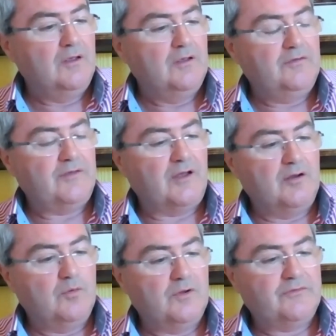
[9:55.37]
Is that
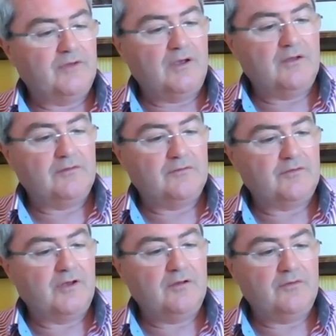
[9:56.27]
not what
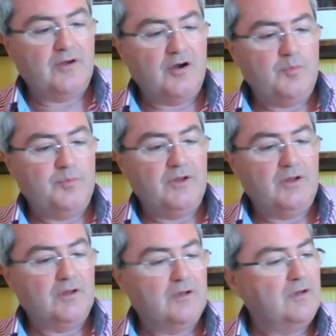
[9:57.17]

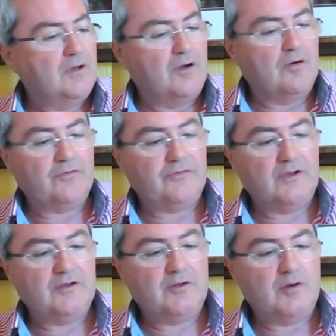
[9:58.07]
psychotherapy or
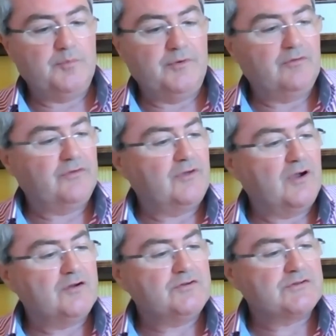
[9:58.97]
psychotherapy
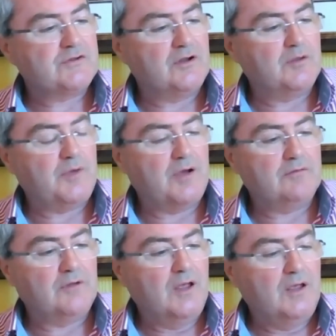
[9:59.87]
research is all
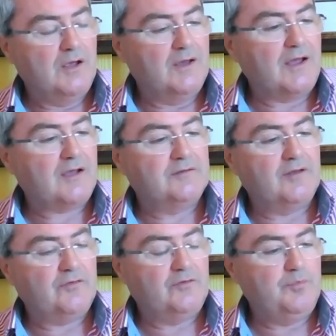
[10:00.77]
about? and
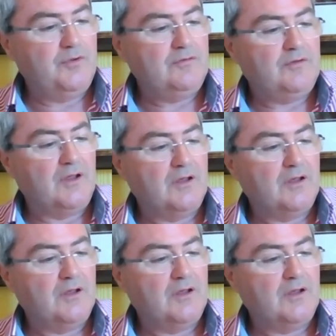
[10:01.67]
access to beauty.